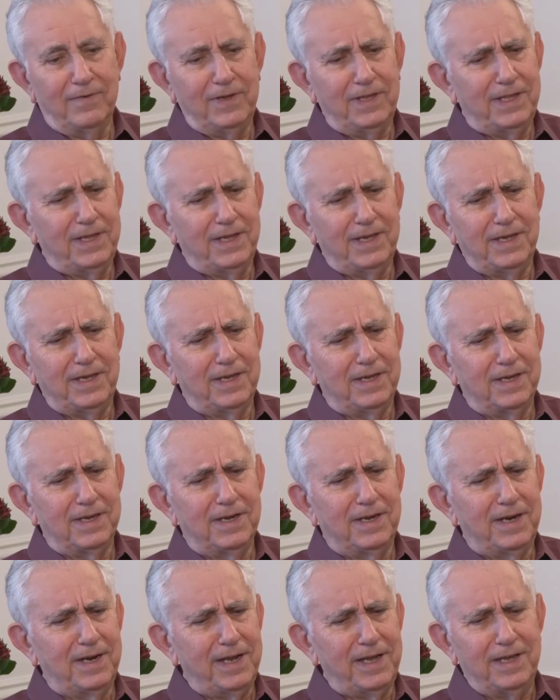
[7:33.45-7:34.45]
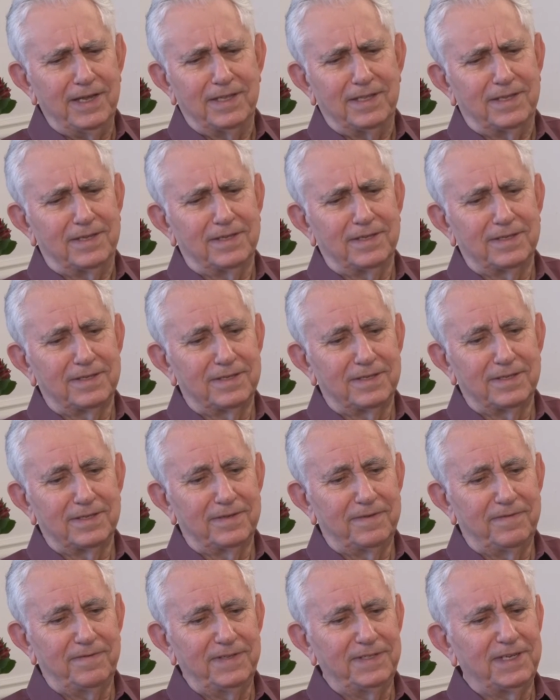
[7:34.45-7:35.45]
with a great
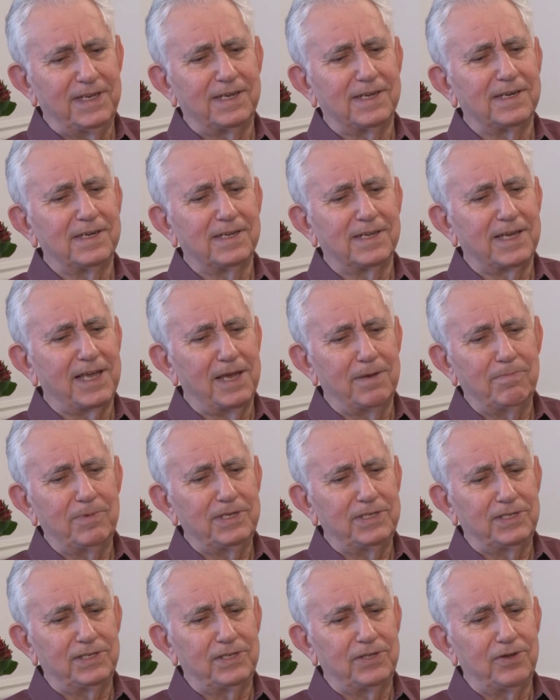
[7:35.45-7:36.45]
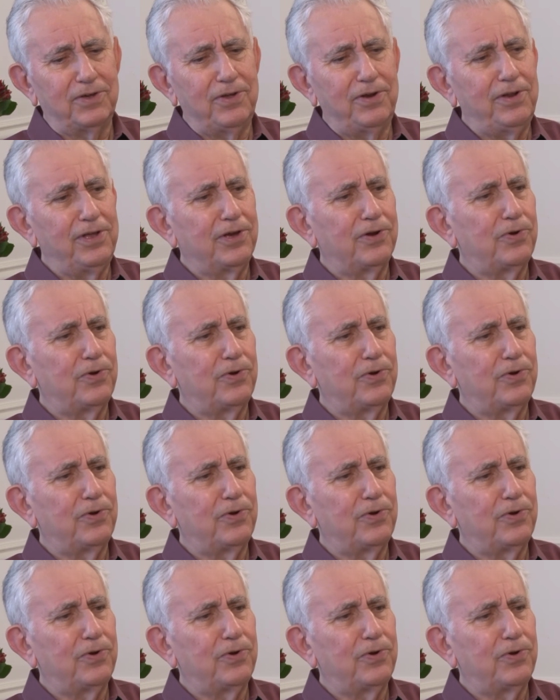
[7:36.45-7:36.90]
physical chemist, Ernie